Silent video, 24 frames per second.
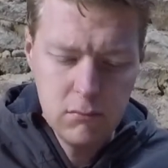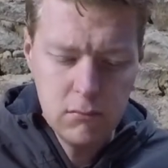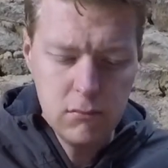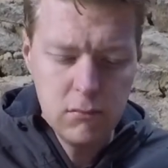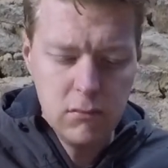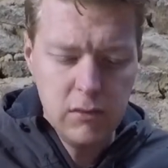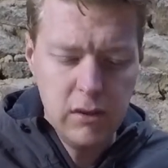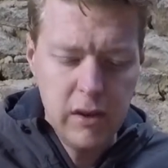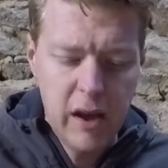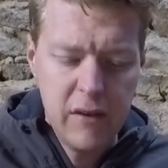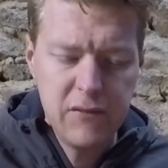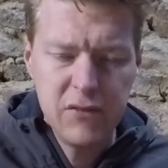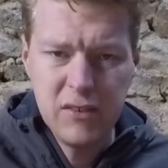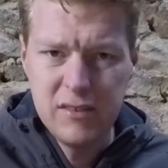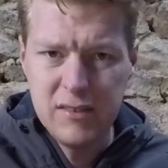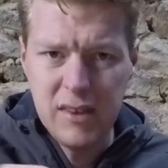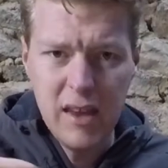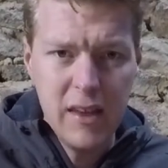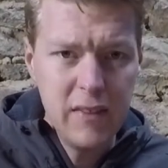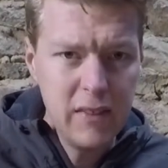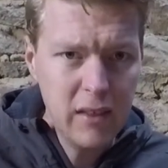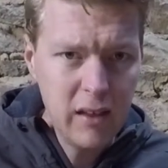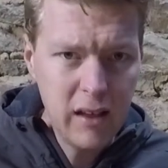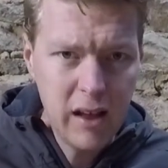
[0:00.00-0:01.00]
you have to
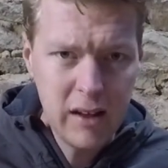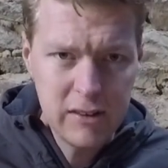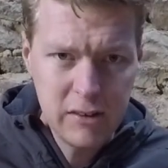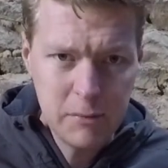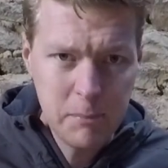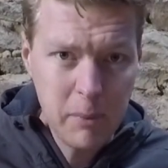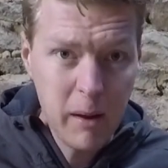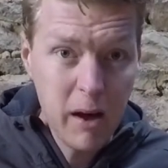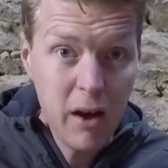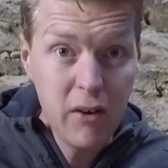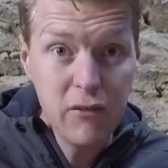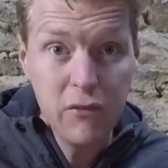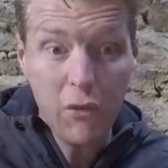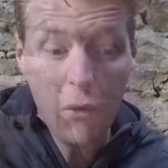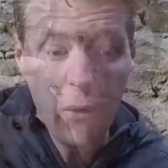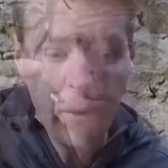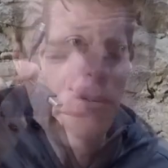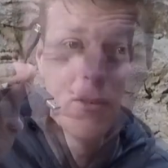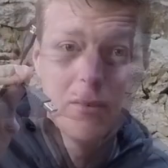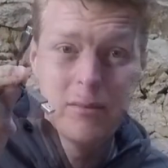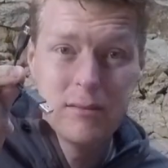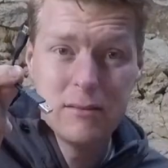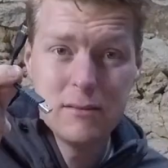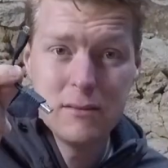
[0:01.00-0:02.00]
take the light apart for.
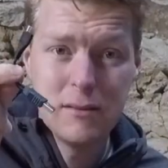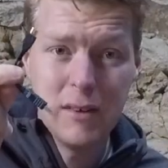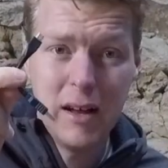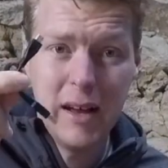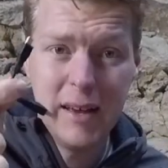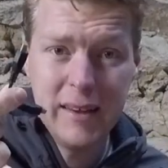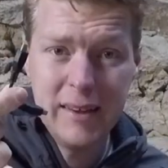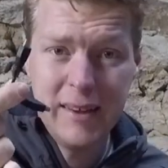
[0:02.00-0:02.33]
Like,